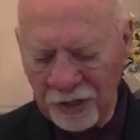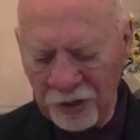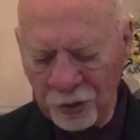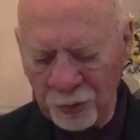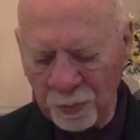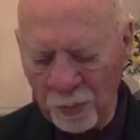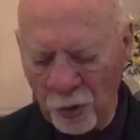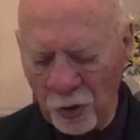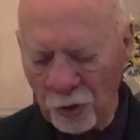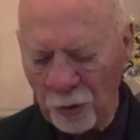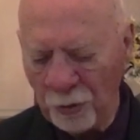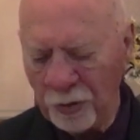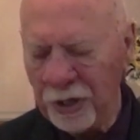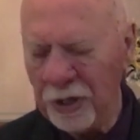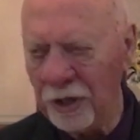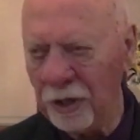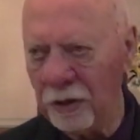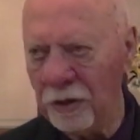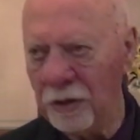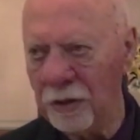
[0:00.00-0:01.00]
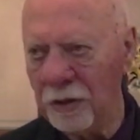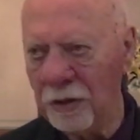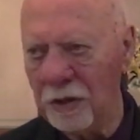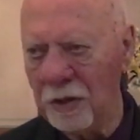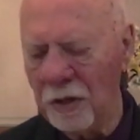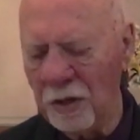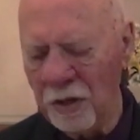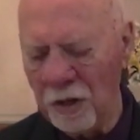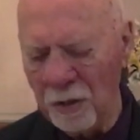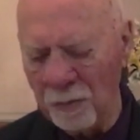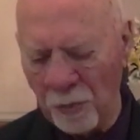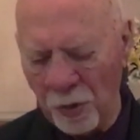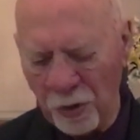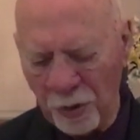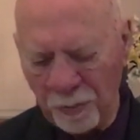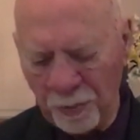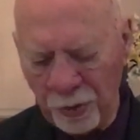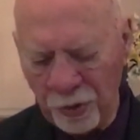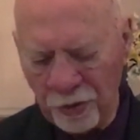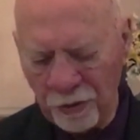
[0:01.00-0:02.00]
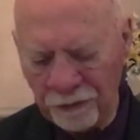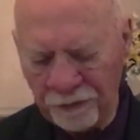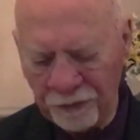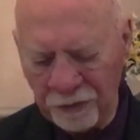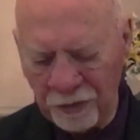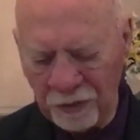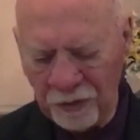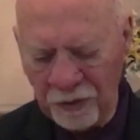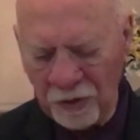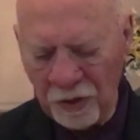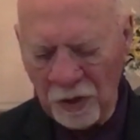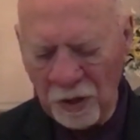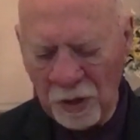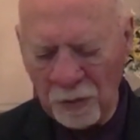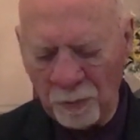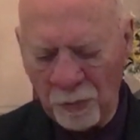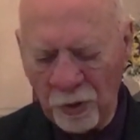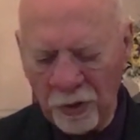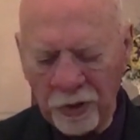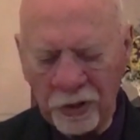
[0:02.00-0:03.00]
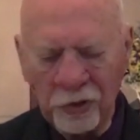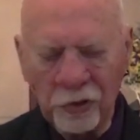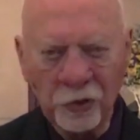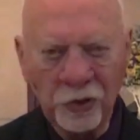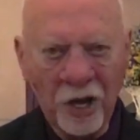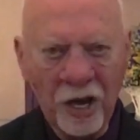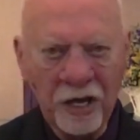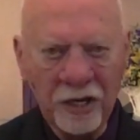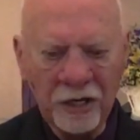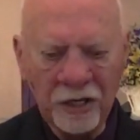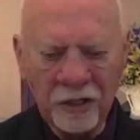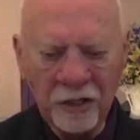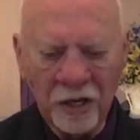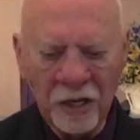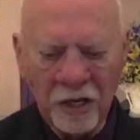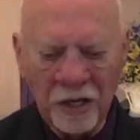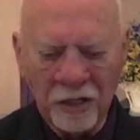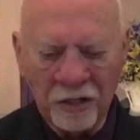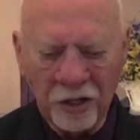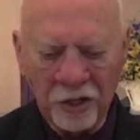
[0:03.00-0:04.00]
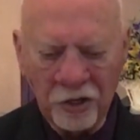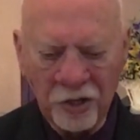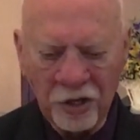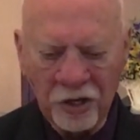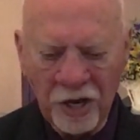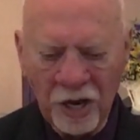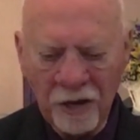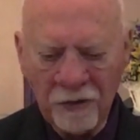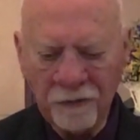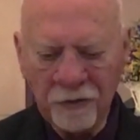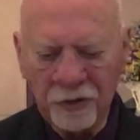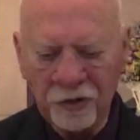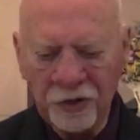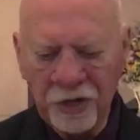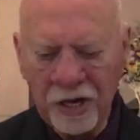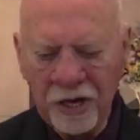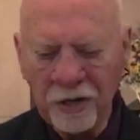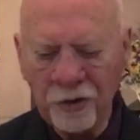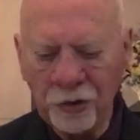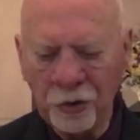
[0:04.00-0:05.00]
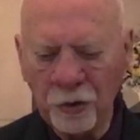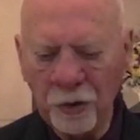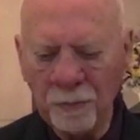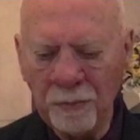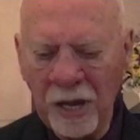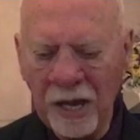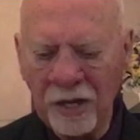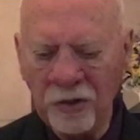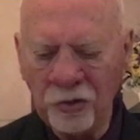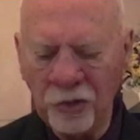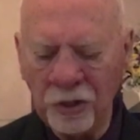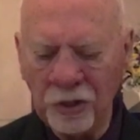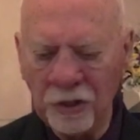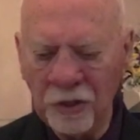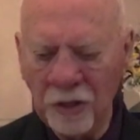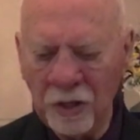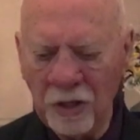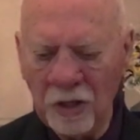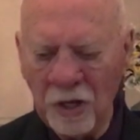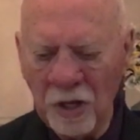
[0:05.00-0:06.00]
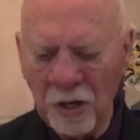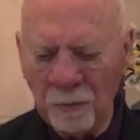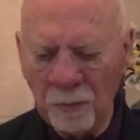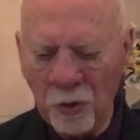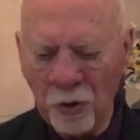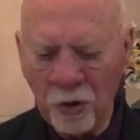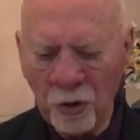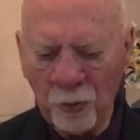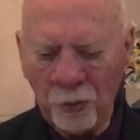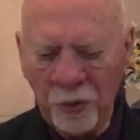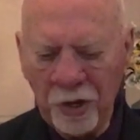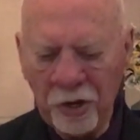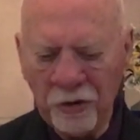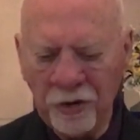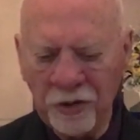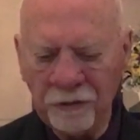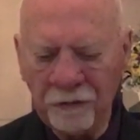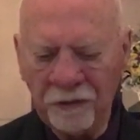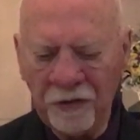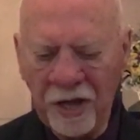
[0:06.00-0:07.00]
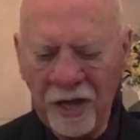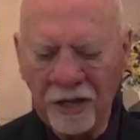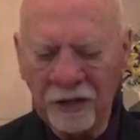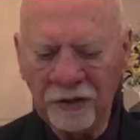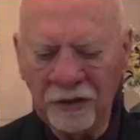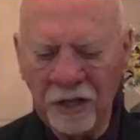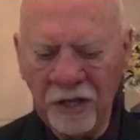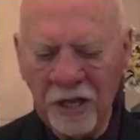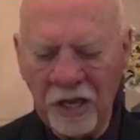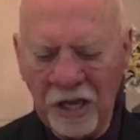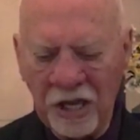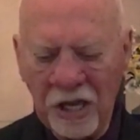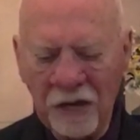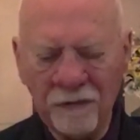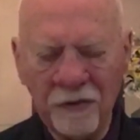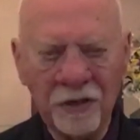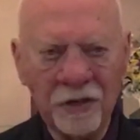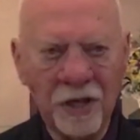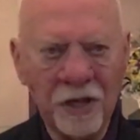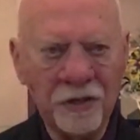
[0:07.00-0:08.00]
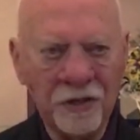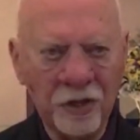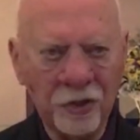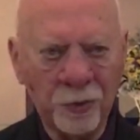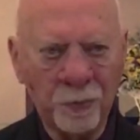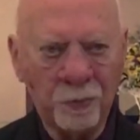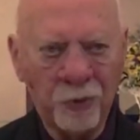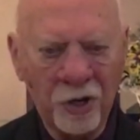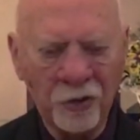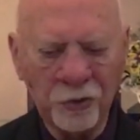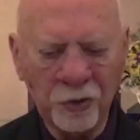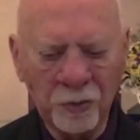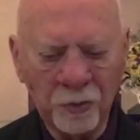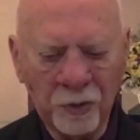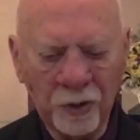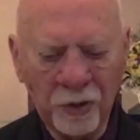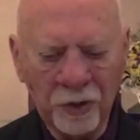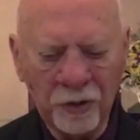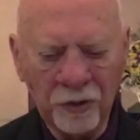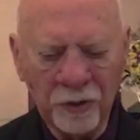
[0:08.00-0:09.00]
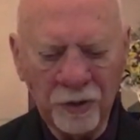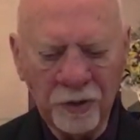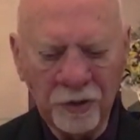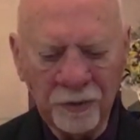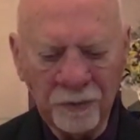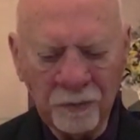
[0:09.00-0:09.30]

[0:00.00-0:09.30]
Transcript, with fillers: is more real, more beautiful, more exciting than you can ever dare to imagine, more real, in fact, even than this present world.